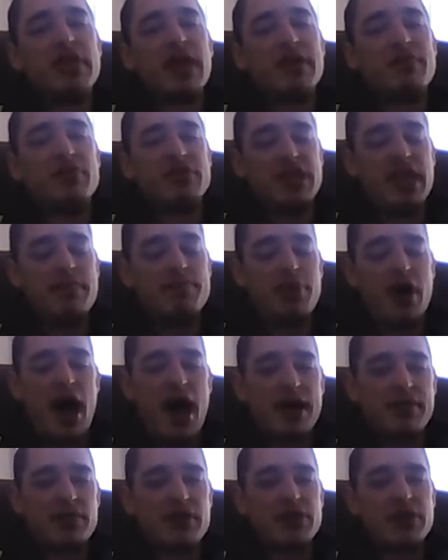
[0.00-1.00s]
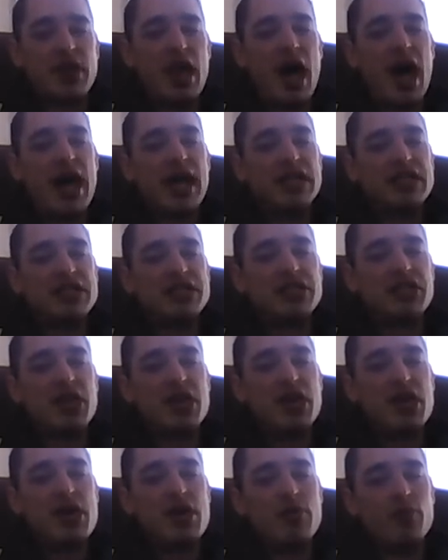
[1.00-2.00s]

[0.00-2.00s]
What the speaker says: like when they pyrolyze